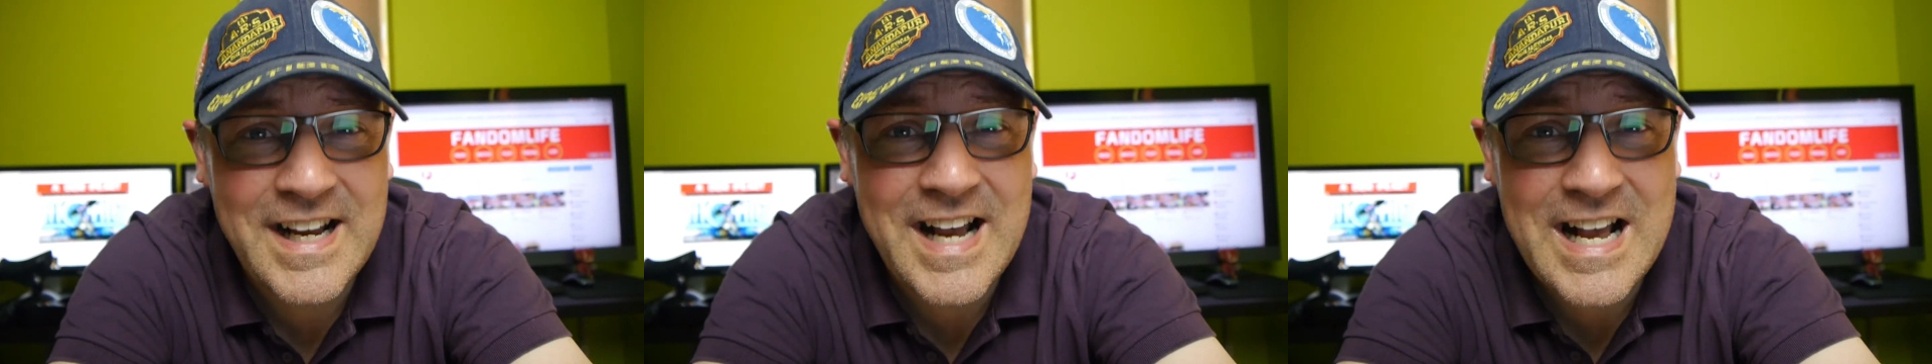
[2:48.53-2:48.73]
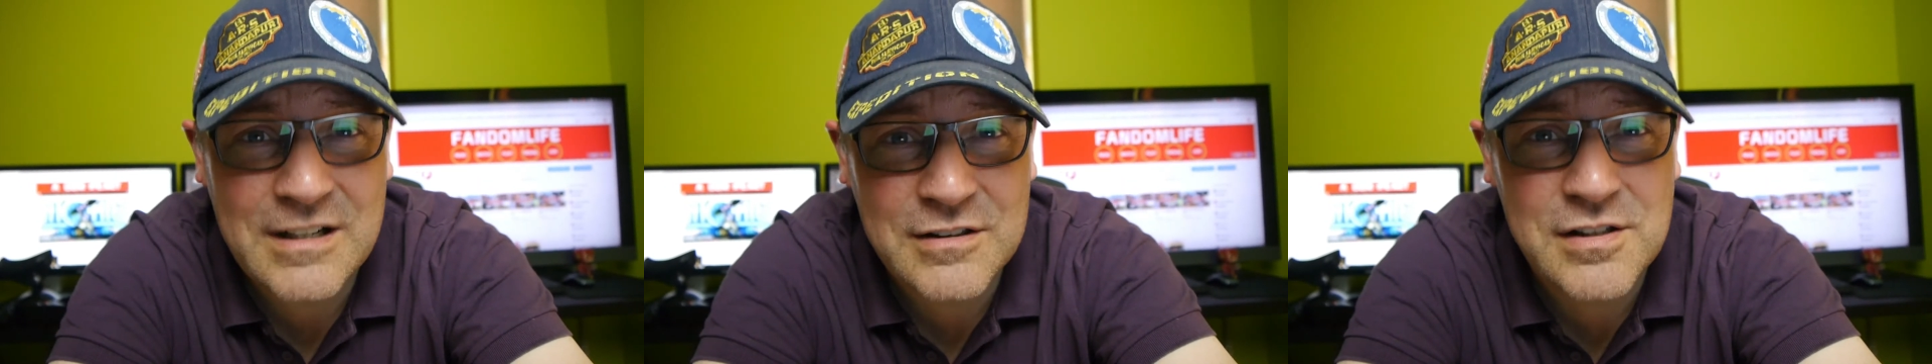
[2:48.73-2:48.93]

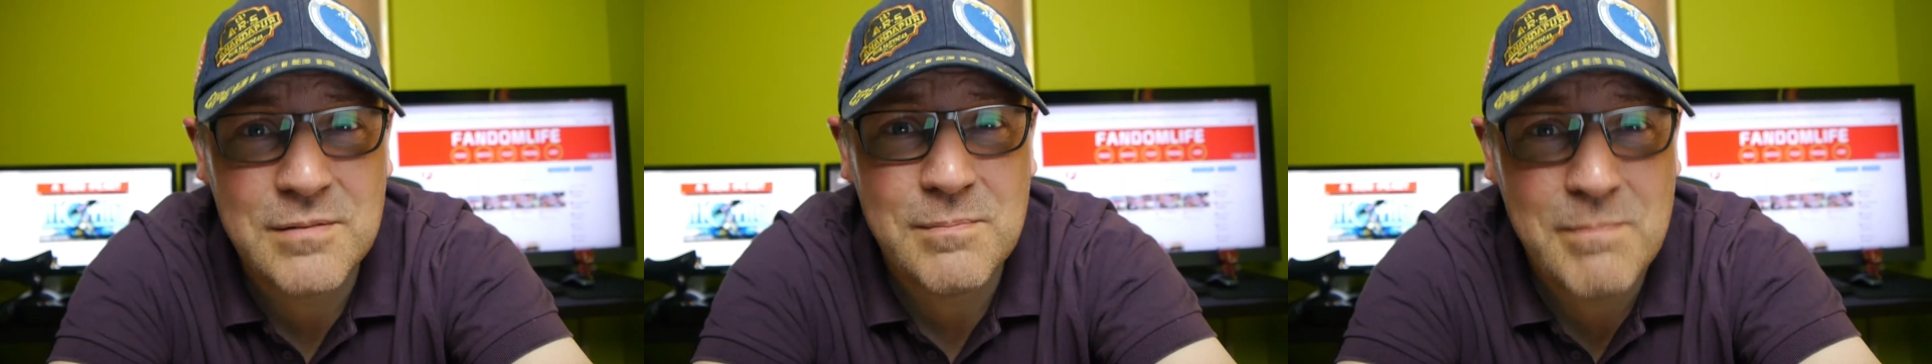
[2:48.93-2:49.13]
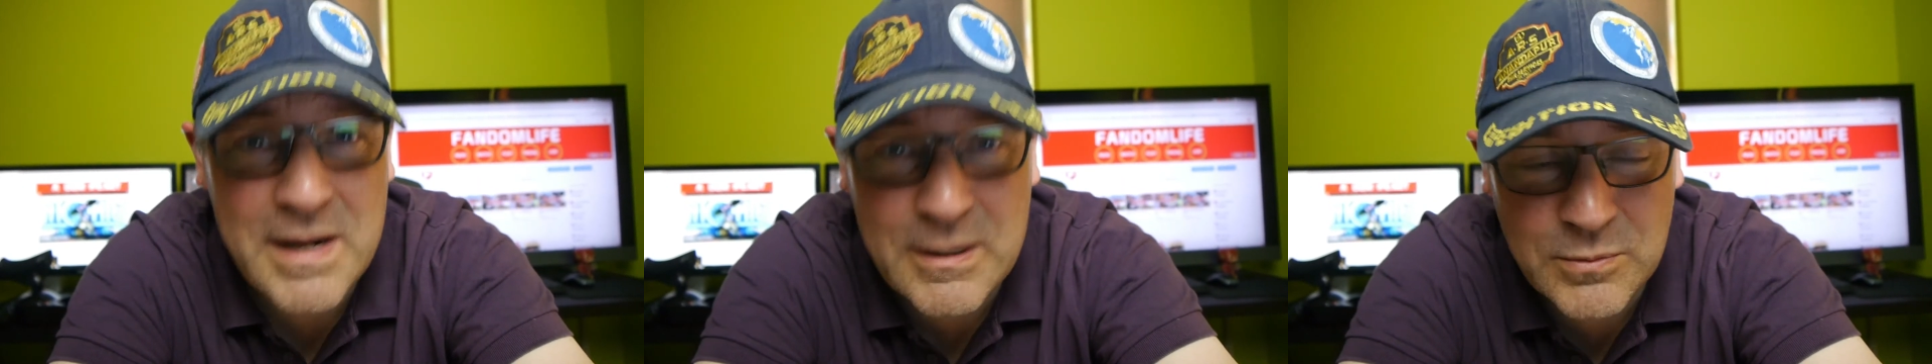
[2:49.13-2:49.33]
as
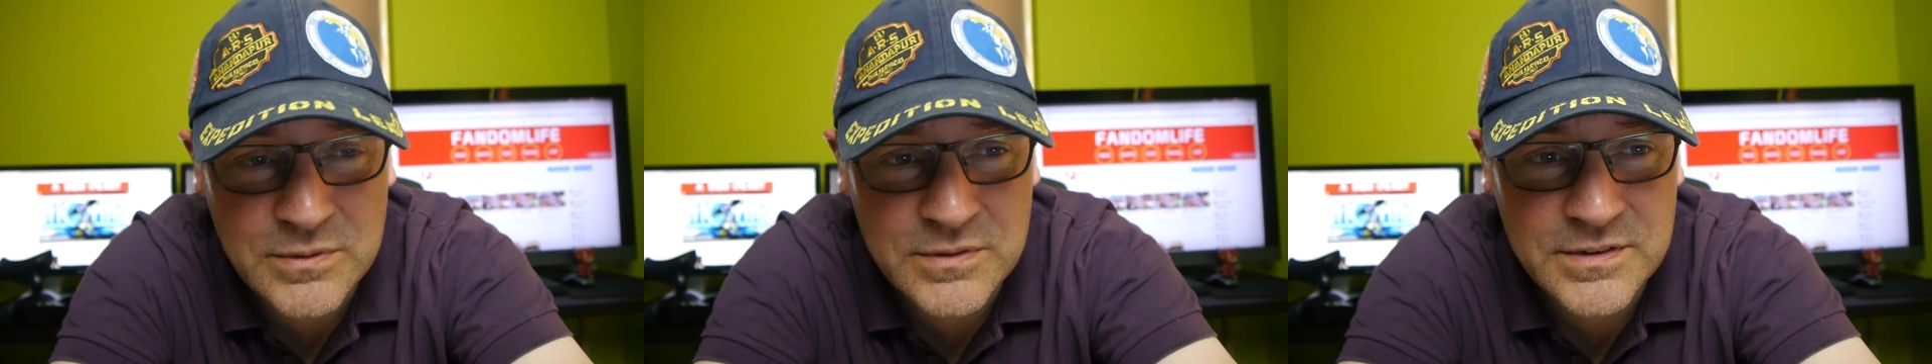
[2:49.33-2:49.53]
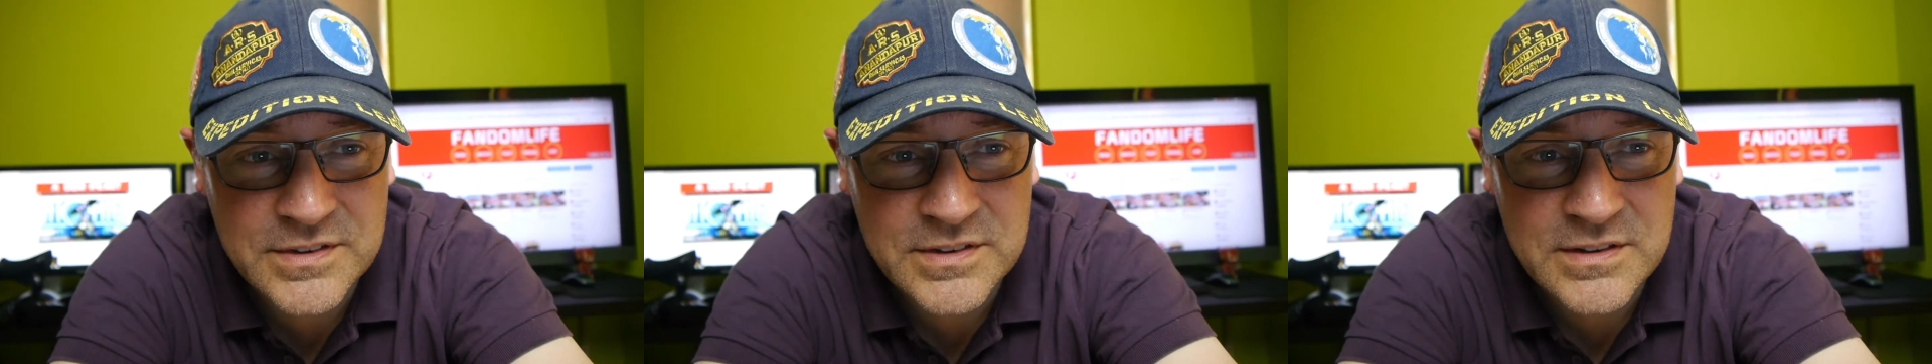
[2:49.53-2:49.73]

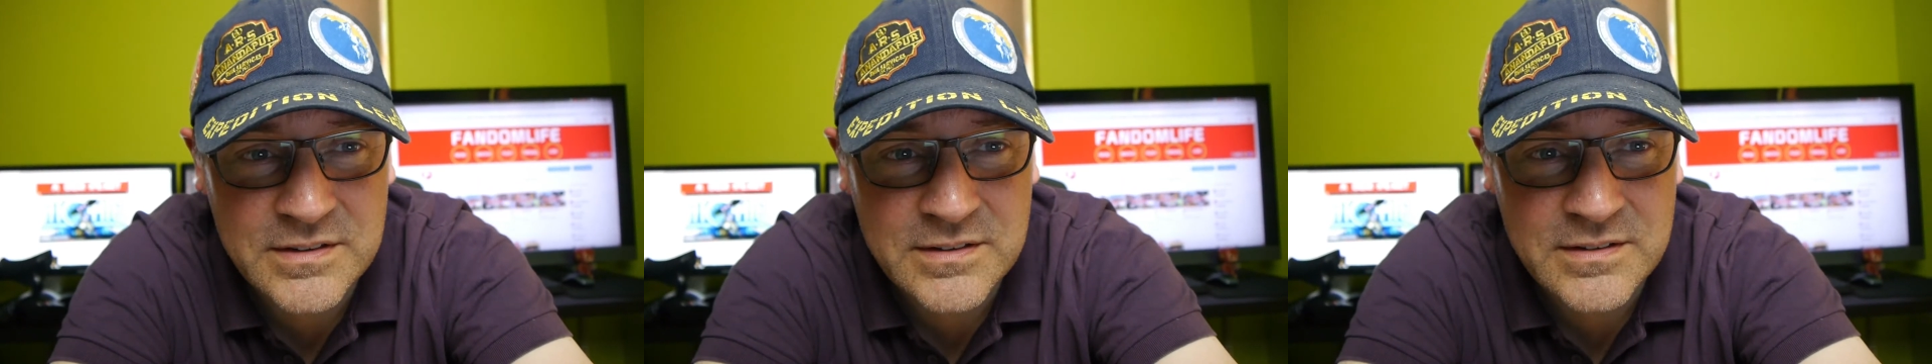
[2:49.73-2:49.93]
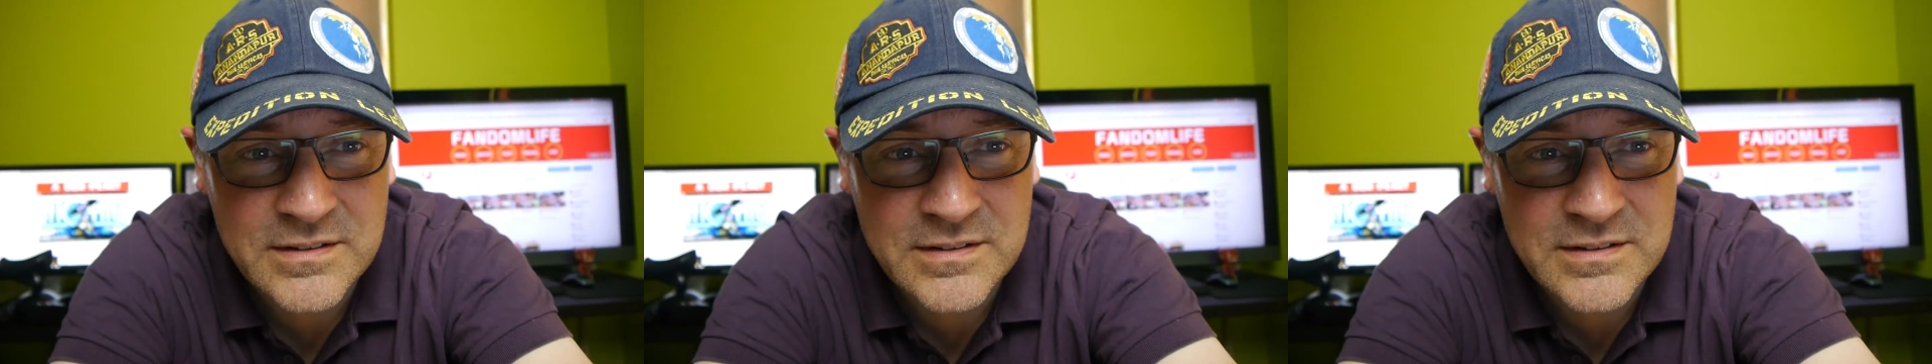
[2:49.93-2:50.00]
mountains.